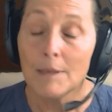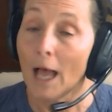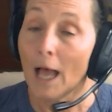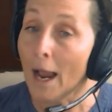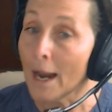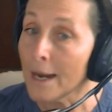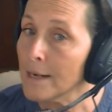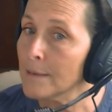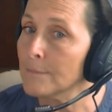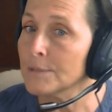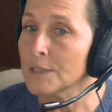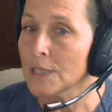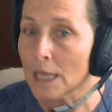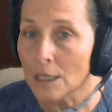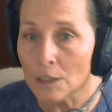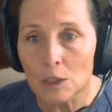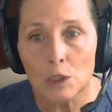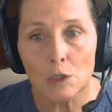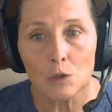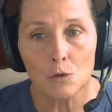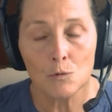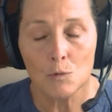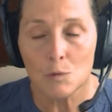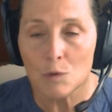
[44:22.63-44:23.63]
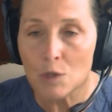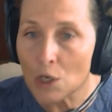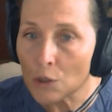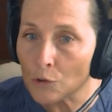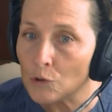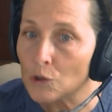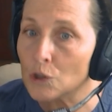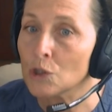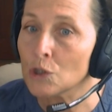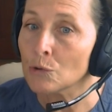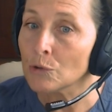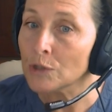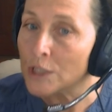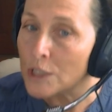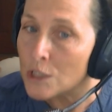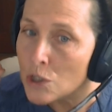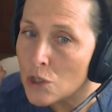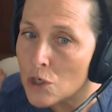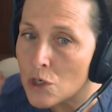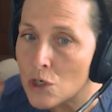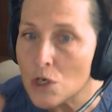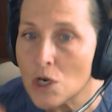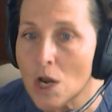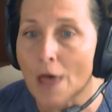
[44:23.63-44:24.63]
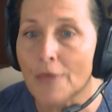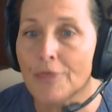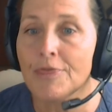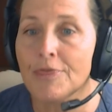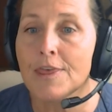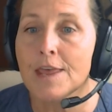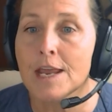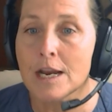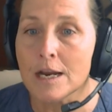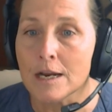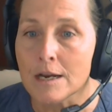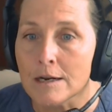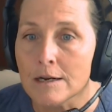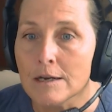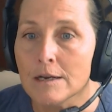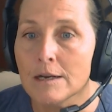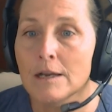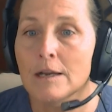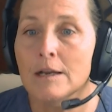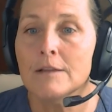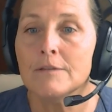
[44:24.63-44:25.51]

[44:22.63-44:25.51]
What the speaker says: I am telling you, there's nothing